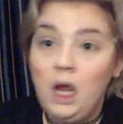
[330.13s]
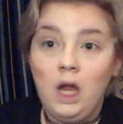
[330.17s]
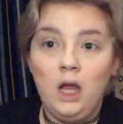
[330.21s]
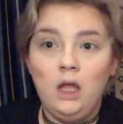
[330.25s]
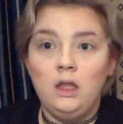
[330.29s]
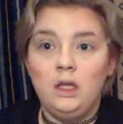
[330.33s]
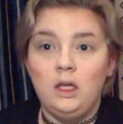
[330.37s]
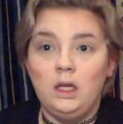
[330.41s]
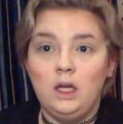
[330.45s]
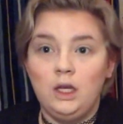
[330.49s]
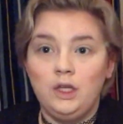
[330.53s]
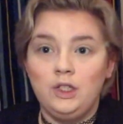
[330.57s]

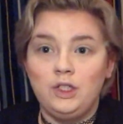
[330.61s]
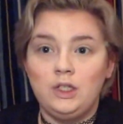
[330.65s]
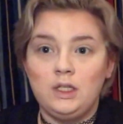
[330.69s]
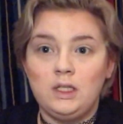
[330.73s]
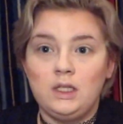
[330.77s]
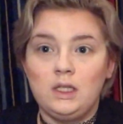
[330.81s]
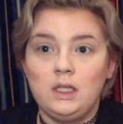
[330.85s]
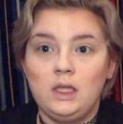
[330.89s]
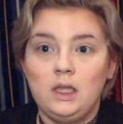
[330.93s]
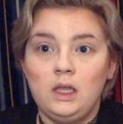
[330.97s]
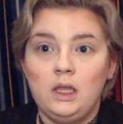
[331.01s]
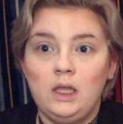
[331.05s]
And then I
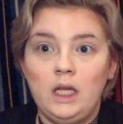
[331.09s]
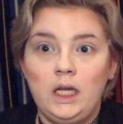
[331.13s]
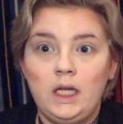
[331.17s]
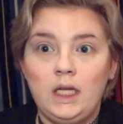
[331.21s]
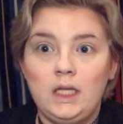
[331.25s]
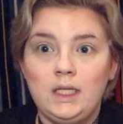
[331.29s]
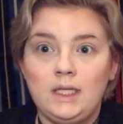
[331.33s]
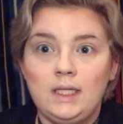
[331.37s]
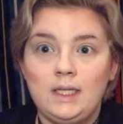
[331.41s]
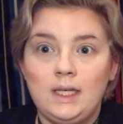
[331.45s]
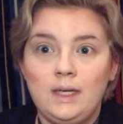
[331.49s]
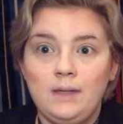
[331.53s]
just let
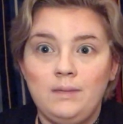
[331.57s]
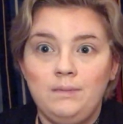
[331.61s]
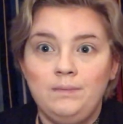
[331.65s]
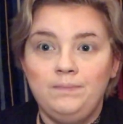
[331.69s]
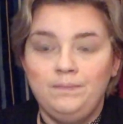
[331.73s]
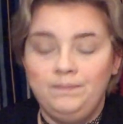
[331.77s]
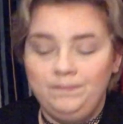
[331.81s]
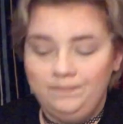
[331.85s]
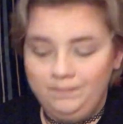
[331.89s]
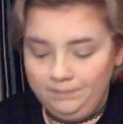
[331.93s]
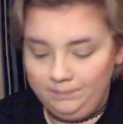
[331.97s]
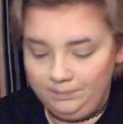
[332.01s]
it sit.
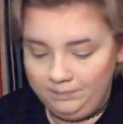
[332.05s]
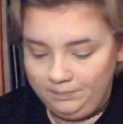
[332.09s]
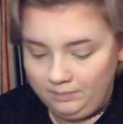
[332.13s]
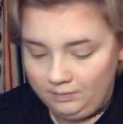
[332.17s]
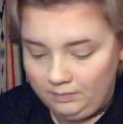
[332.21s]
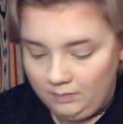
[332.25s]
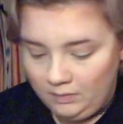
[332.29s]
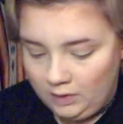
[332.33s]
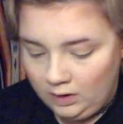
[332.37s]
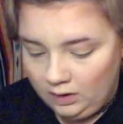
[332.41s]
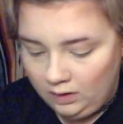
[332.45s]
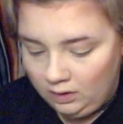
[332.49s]

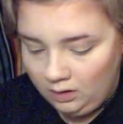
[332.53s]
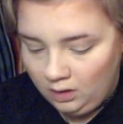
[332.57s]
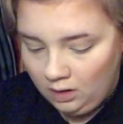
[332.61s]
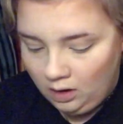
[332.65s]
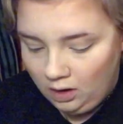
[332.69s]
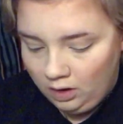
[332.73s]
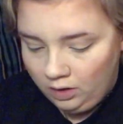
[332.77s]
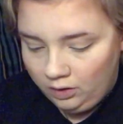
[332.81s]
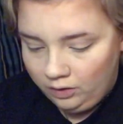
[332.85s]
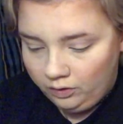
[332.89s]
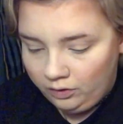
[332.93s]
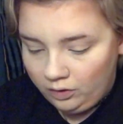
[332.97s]

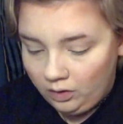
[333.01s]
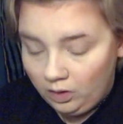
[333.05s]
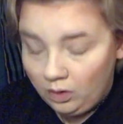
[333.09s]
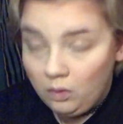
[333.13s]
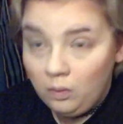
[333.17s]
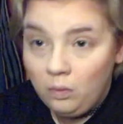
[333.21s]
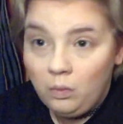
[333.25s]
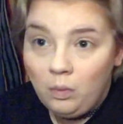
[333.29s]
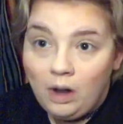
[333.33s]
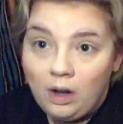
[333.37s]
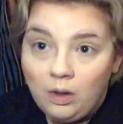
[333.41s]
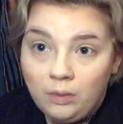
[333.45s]

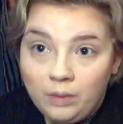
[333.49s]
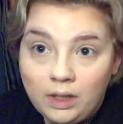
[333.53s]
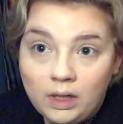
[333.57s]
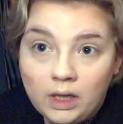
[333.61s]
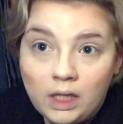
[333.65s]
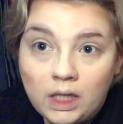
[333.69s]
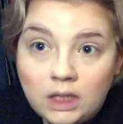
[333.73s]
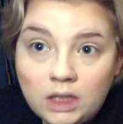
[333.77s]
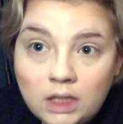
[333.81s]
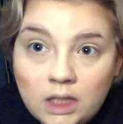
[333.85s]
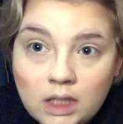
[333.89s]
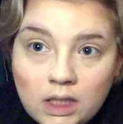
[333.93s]
So while we
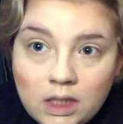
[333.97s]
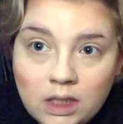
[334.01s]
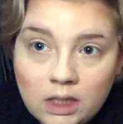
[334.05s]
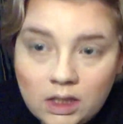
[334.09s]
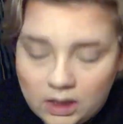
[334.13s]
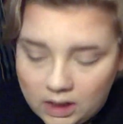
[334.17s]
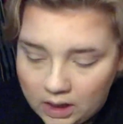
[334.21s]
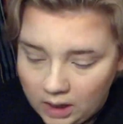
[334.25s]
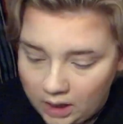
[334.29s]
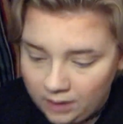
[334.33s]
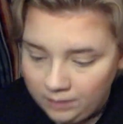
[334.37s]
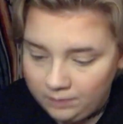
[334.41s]
let this
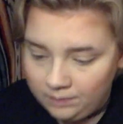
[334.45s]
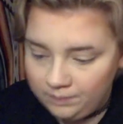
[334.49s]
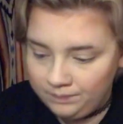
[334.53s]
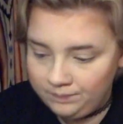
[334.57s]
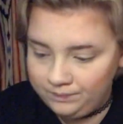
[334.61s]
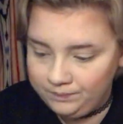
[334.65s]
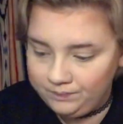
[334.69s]
sit,